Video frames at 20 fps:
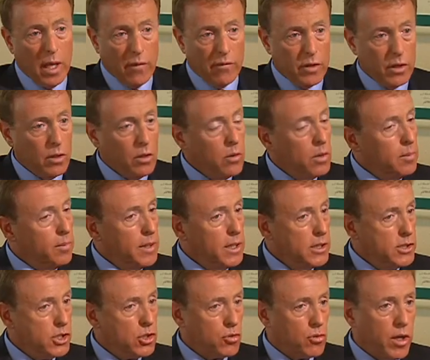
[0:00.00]
have a new
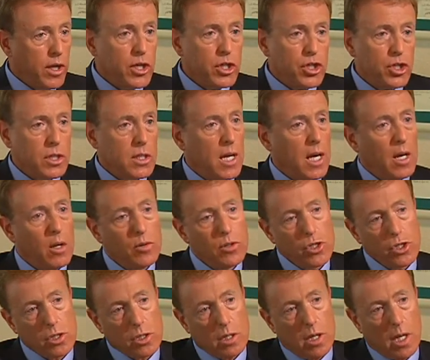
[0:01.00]
administration now in
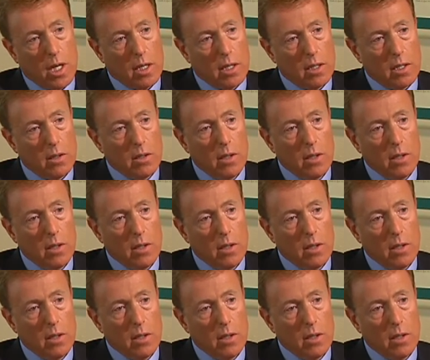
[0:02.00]
Chicago.